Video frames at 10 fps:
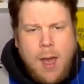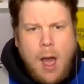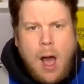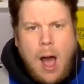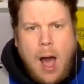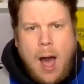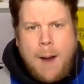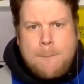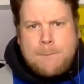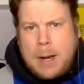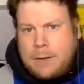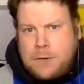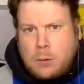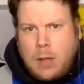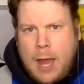Um, but if
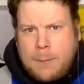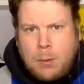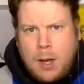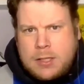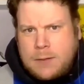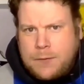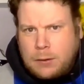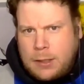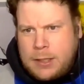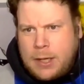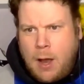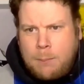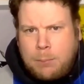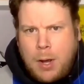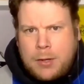you like Brooks, if you're leaning on
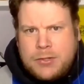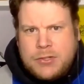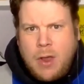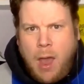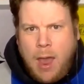Brooks,